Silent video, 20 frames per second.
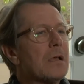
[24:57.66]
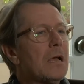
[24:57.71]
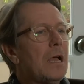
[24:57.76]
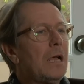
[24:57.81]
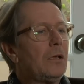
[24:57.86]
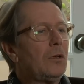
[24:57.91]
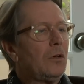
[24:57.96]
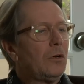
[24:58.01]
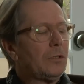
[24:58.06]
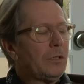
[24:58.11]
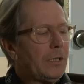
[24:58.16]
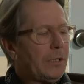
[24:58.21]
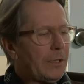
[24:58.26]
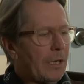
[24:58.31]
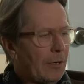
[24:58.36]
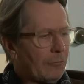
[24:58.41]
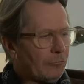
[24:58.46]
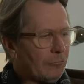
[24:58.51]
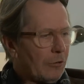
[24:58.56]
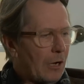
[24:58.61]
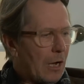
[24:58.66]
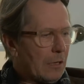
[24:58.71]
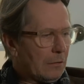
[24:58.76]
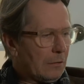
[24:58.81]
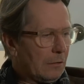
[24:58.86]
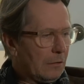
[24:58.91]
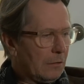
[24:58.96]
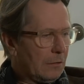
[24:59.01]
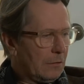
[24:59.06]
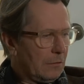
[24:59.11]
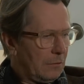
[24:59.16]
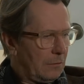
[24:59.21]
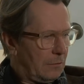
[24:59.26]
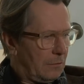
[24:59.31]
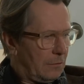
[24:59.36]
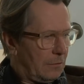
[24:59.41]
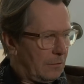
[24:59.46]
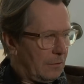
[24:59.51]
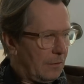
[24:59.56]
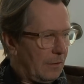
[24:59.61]
how long did that run?
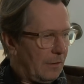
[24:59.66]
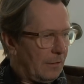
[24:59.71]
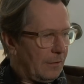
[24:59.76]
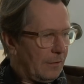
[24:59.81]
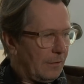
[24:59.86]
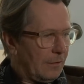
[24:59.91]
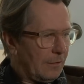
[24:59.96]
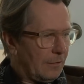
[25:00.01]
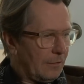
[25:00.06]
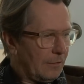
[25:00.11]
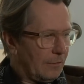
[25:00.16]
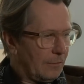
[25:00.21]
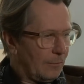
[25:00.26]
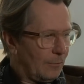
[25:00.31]
And then the